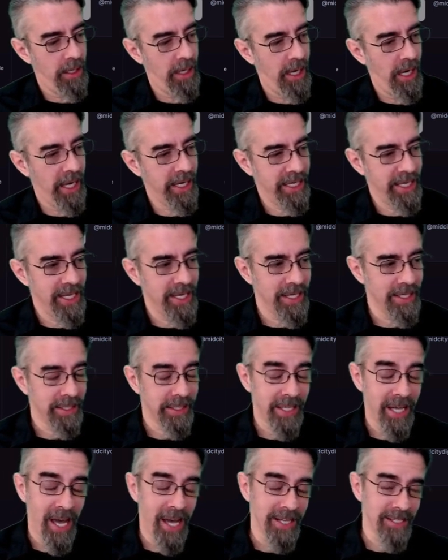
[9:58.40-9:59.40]
Again,
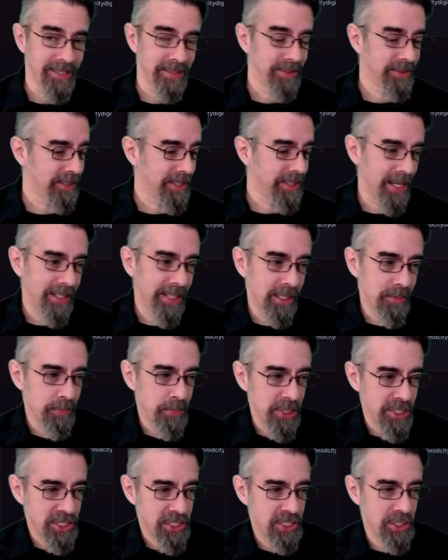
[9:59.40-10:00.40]
kind of like
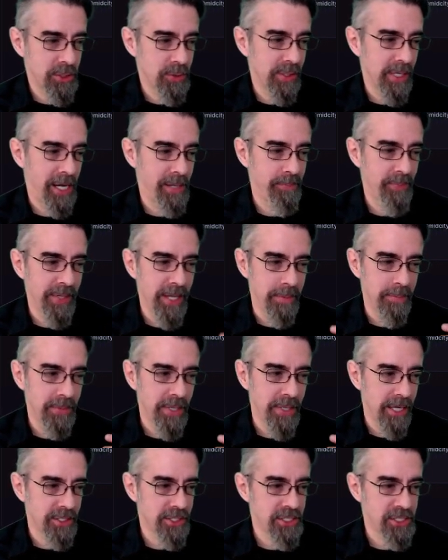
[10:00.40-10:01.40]
BitChute. I'm
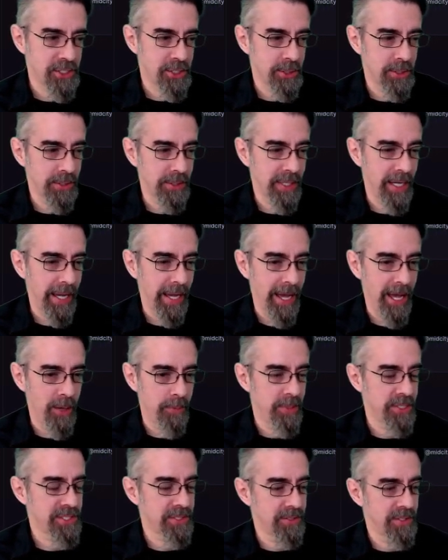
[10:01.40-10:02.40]
not sure how
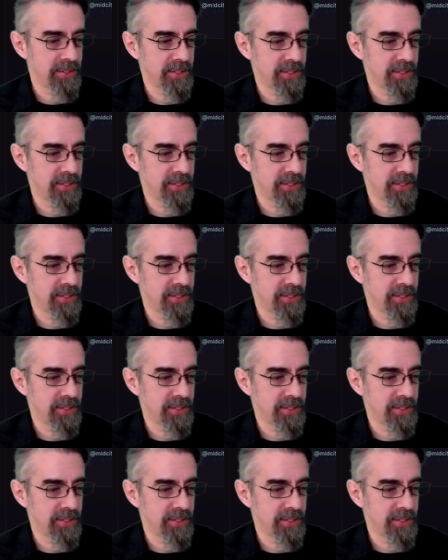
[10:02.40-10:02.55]
much of this